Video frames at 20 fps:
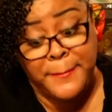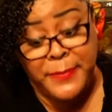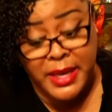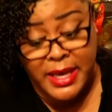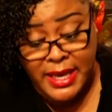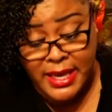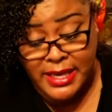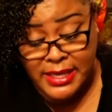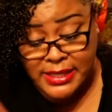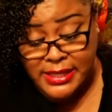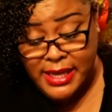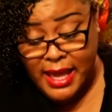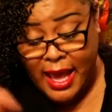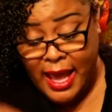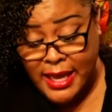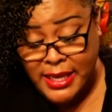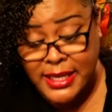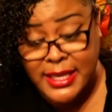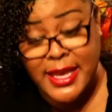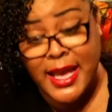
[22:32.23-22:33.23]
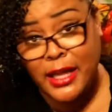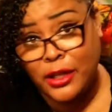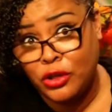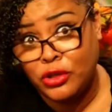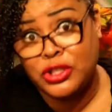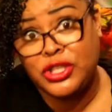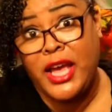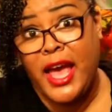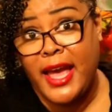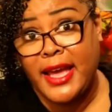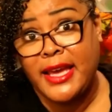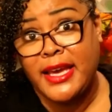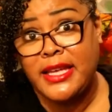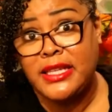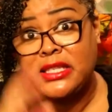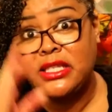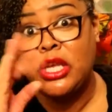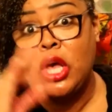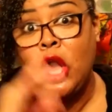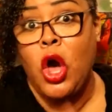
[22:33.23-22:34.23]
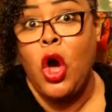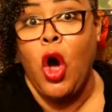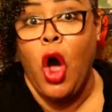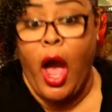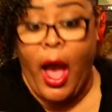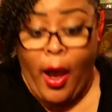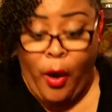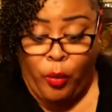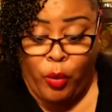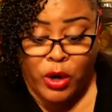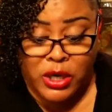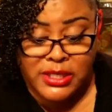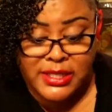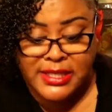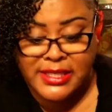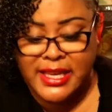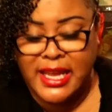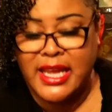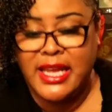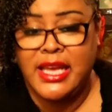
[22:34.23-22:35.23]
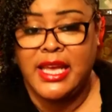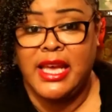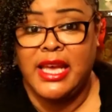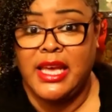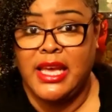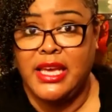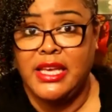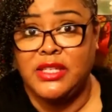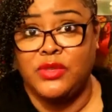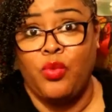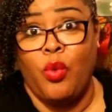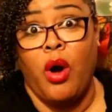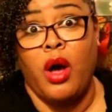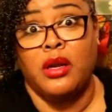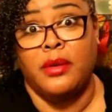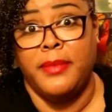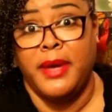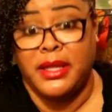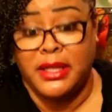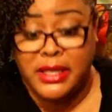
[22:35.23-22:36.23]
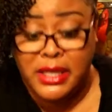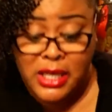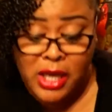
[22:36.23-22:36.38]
Bees and yellow jackets were stinging his watermelon.